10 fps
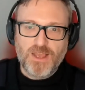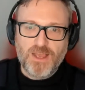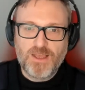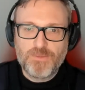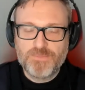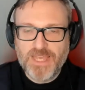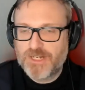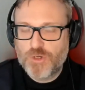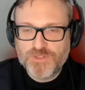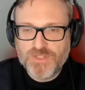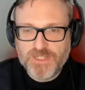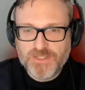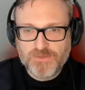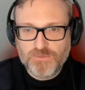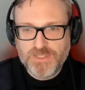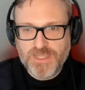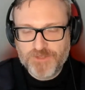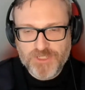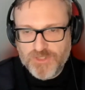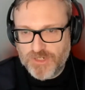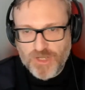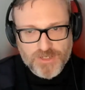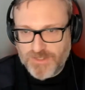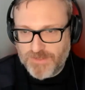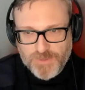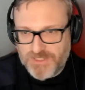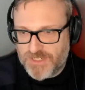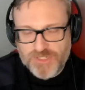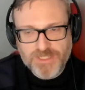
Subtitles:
And of course, the emphasis on cost optimization,